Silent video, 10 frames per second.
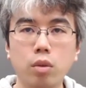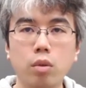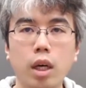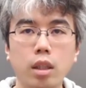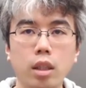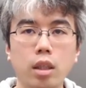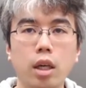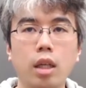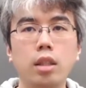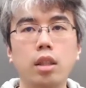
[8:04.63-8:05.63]
It may be
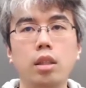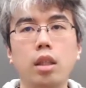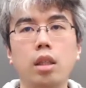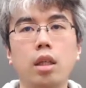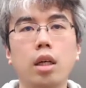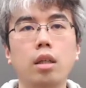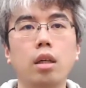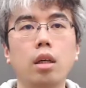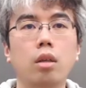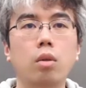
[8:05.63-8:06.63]
difficult to imagine
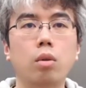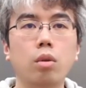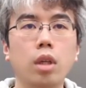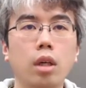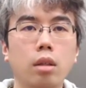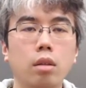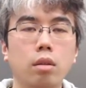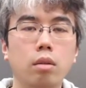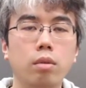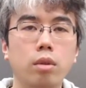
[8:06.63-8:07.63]
in your mind whether
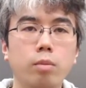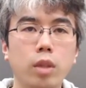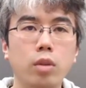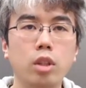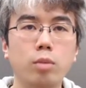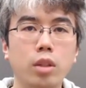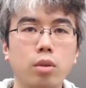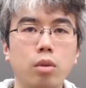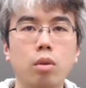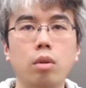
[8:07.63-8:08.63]
this form of
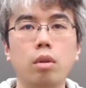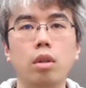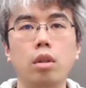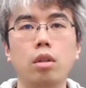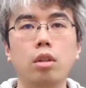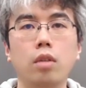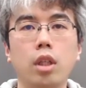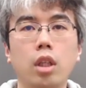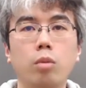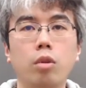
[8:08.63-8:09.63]
ID
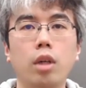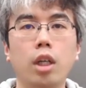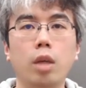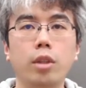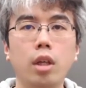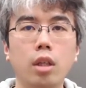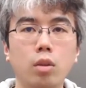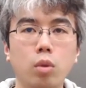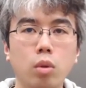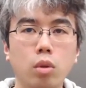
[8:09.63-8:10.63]
generator would work
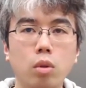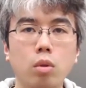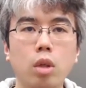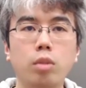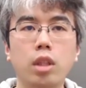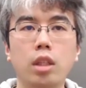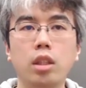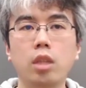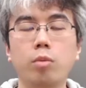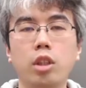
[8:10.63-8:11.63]
as it were
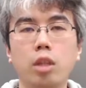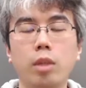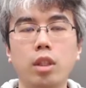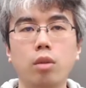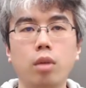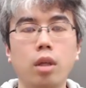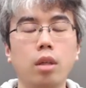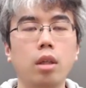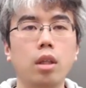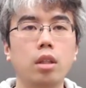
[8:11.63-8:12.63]
told.
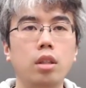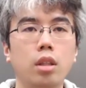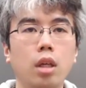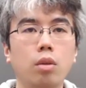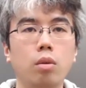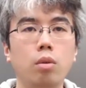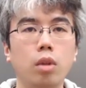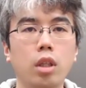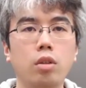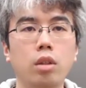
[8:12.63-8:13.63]
So therefore,
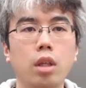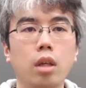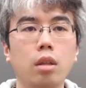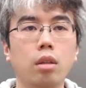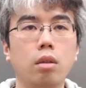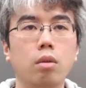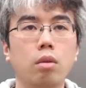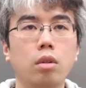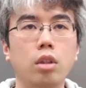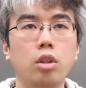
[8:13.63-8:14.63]
we will show you how
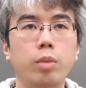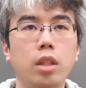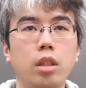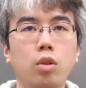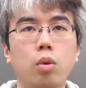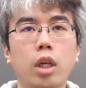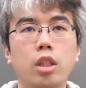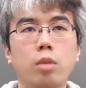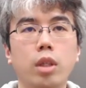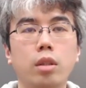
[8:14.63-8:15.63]
it works
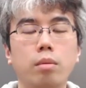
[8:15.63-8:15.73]
in